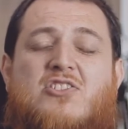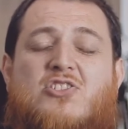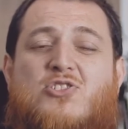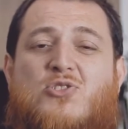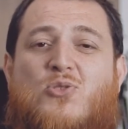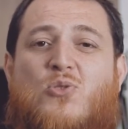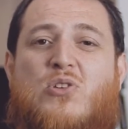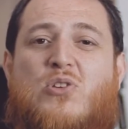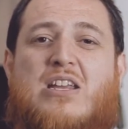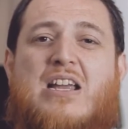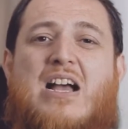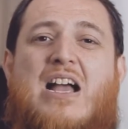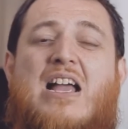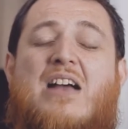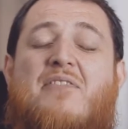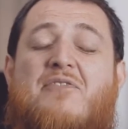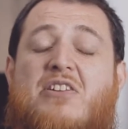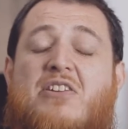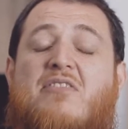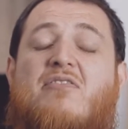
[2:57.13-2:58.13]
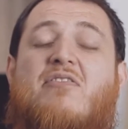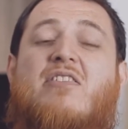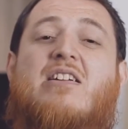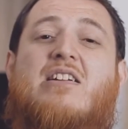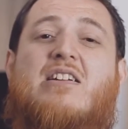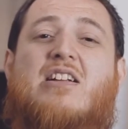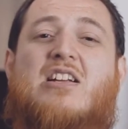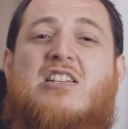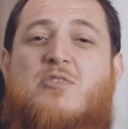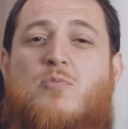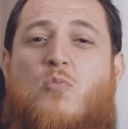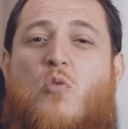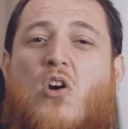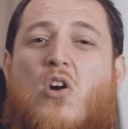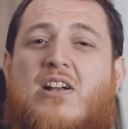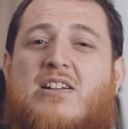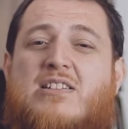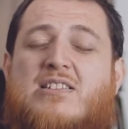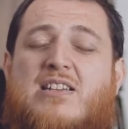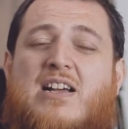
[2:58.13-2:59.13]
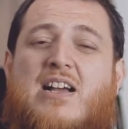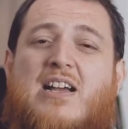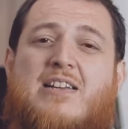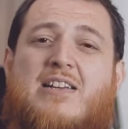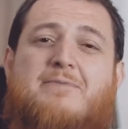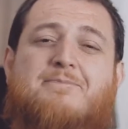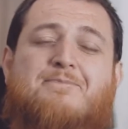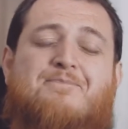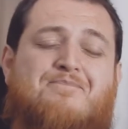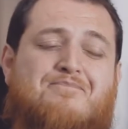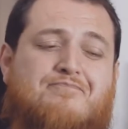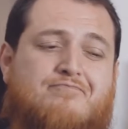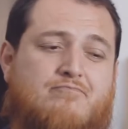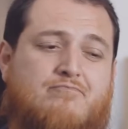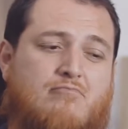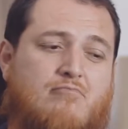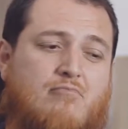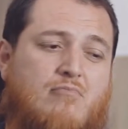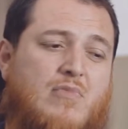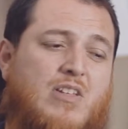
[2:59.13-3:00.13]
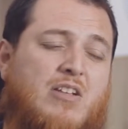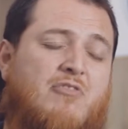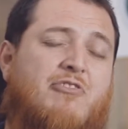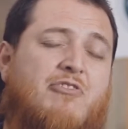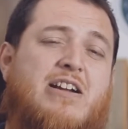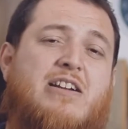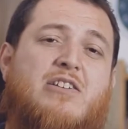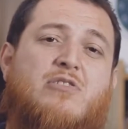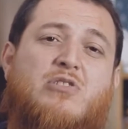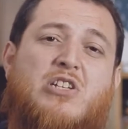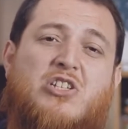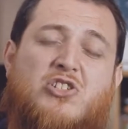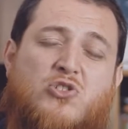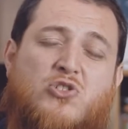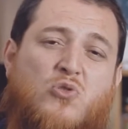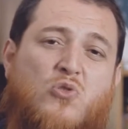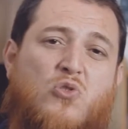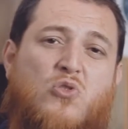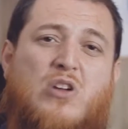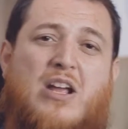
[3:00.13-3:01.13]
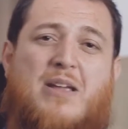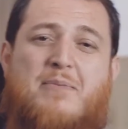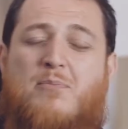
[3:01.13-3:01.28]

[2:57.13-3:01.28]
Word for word: story i have different touch points i went to the store i